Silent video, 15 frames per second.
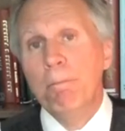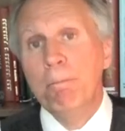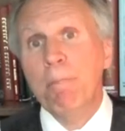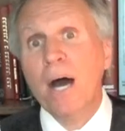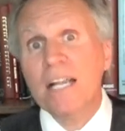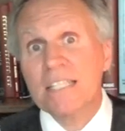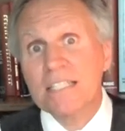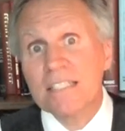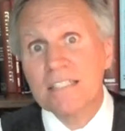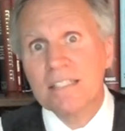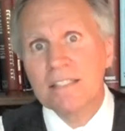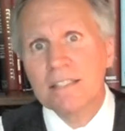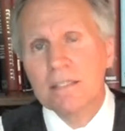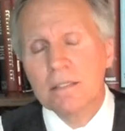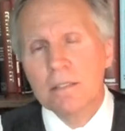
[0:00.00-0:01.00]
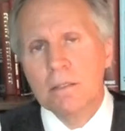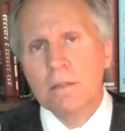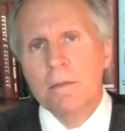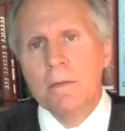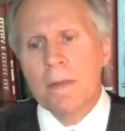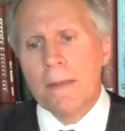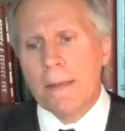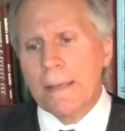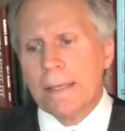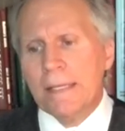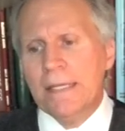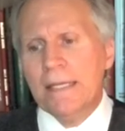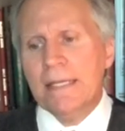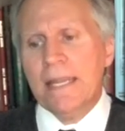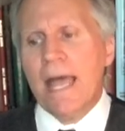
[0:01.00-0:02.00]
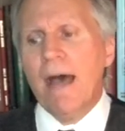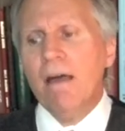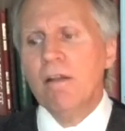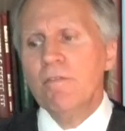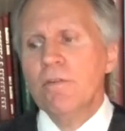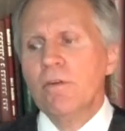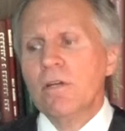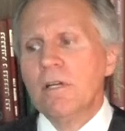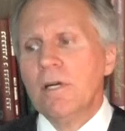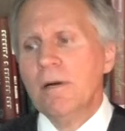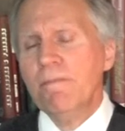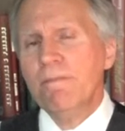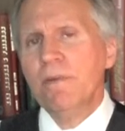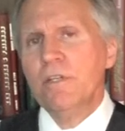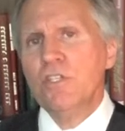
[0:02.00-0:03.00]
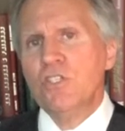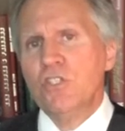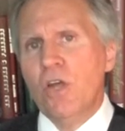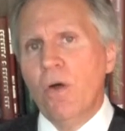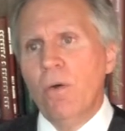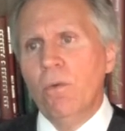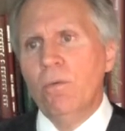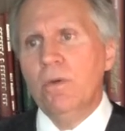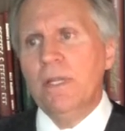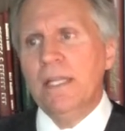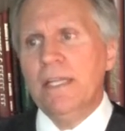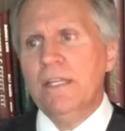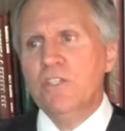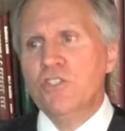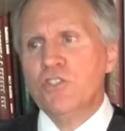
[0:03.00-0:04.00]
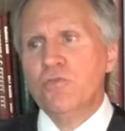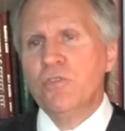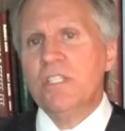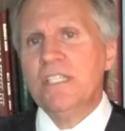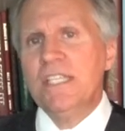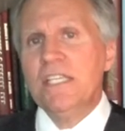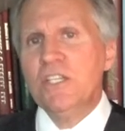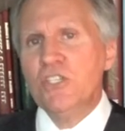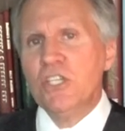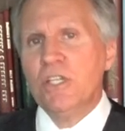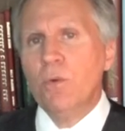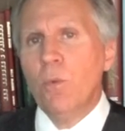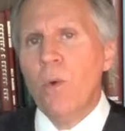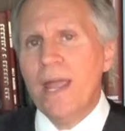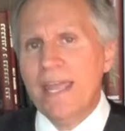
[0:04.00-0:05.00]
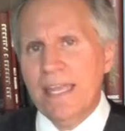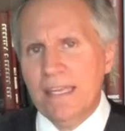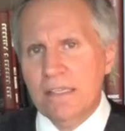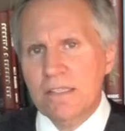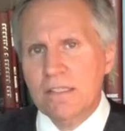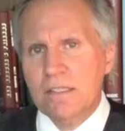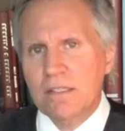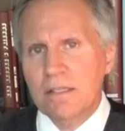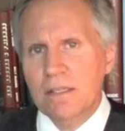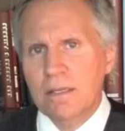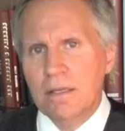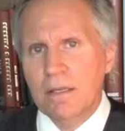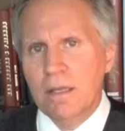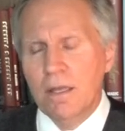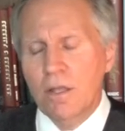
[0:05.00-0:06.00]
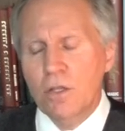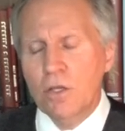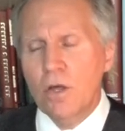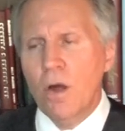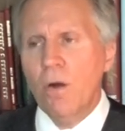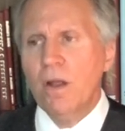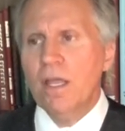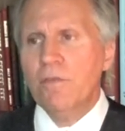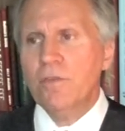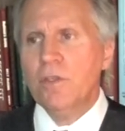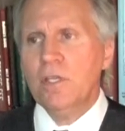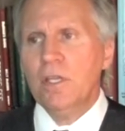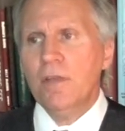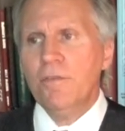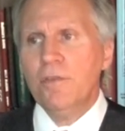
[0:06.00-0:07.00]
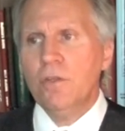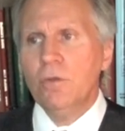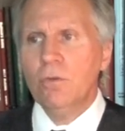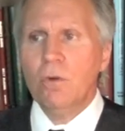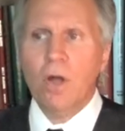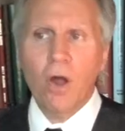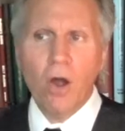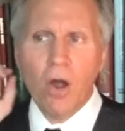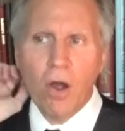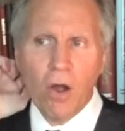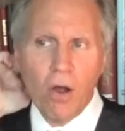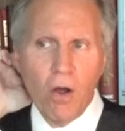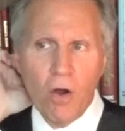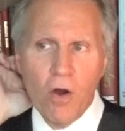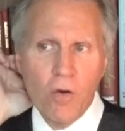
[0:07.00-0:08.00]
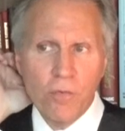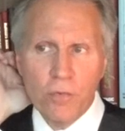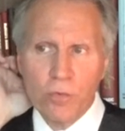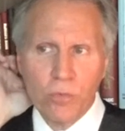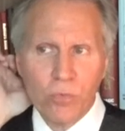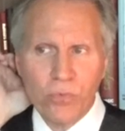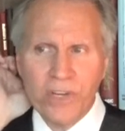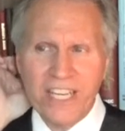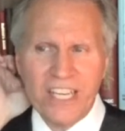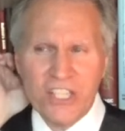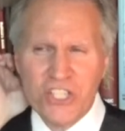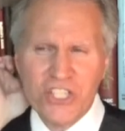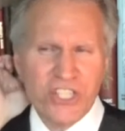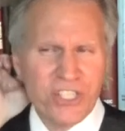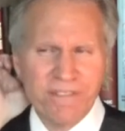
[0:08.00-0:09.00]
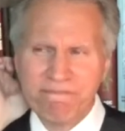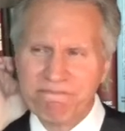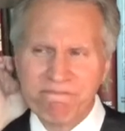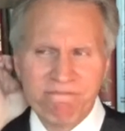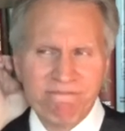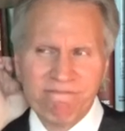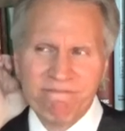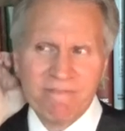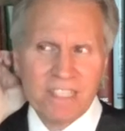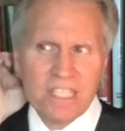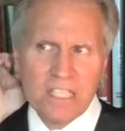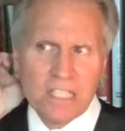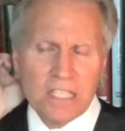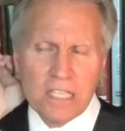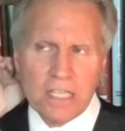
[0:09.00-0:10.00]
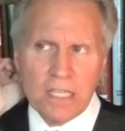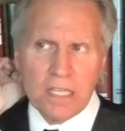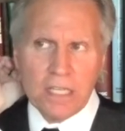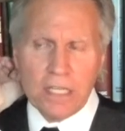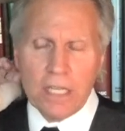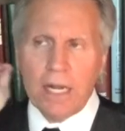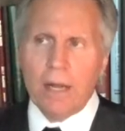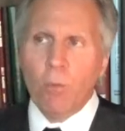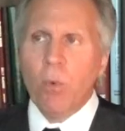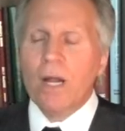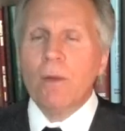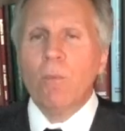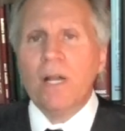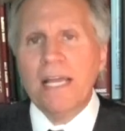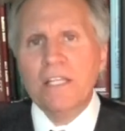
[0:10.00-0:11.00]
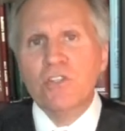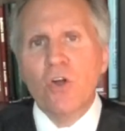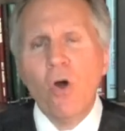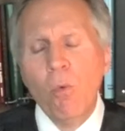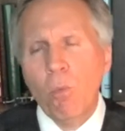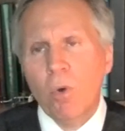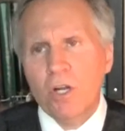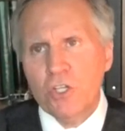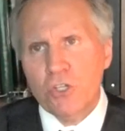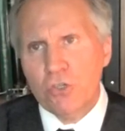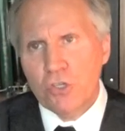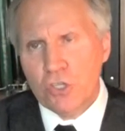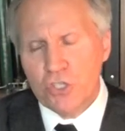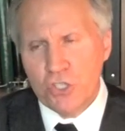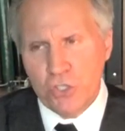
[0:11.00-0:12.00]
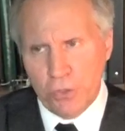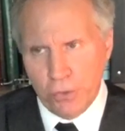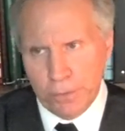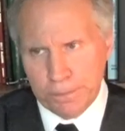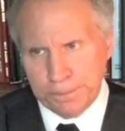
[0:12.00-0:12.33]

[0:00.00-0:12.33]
But get out of your comfort zone in strategic ways. You know, if you overreach, what I don't want you to do